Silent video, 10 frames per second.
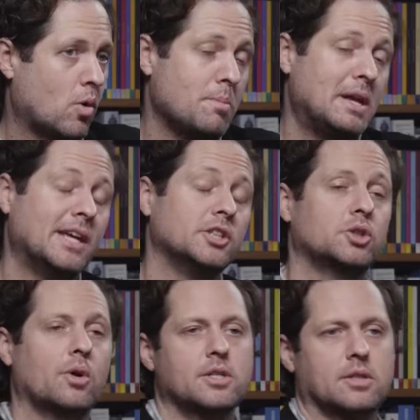or media
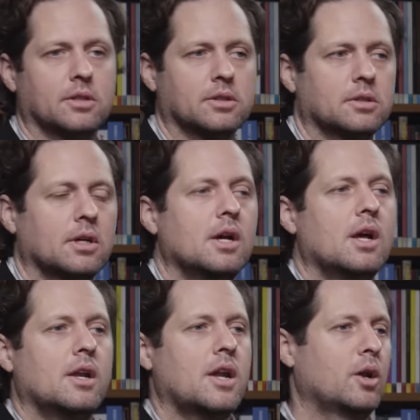choices
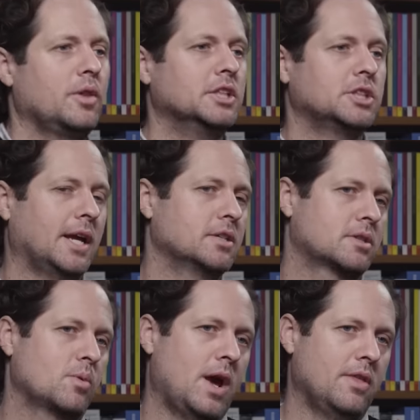not only change
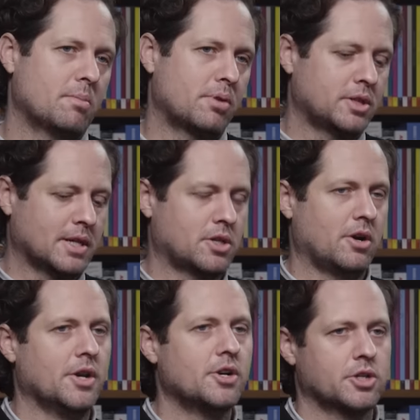the way that protests
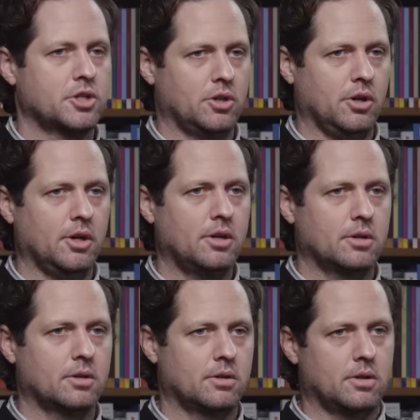are understood
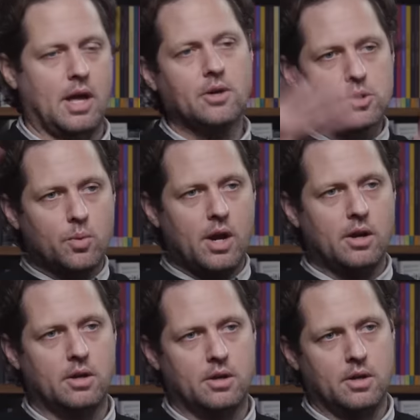elsewhere,